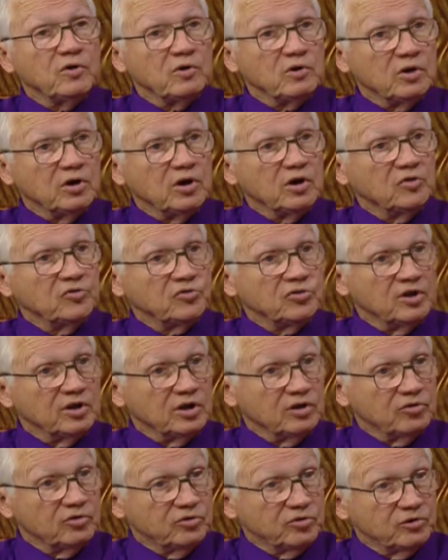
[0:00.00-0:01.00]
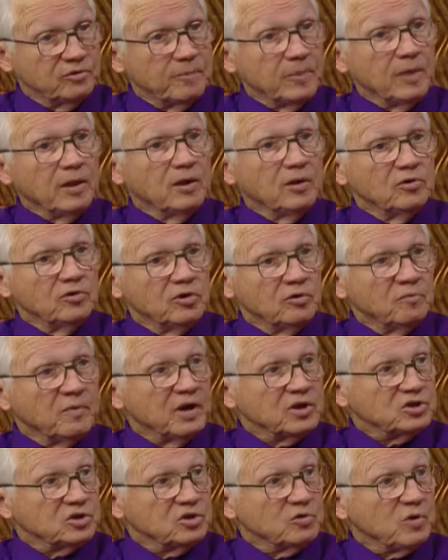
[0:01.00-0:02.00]
on us then to to
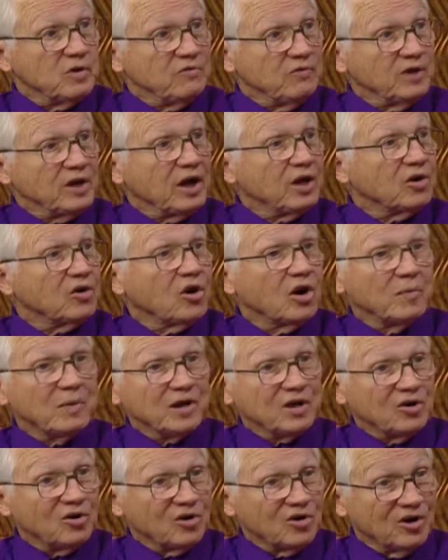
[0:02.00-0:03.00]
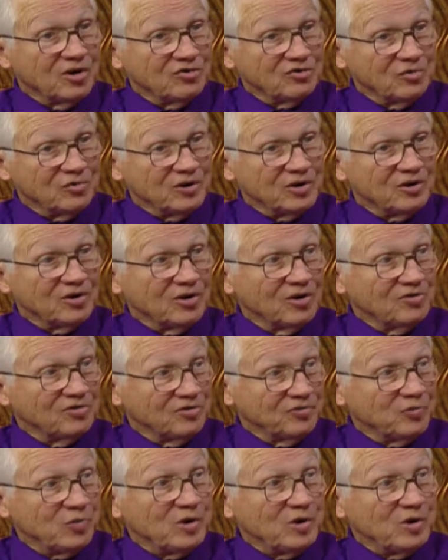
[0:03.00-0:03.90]
make sure we fill out karmic cards in regards if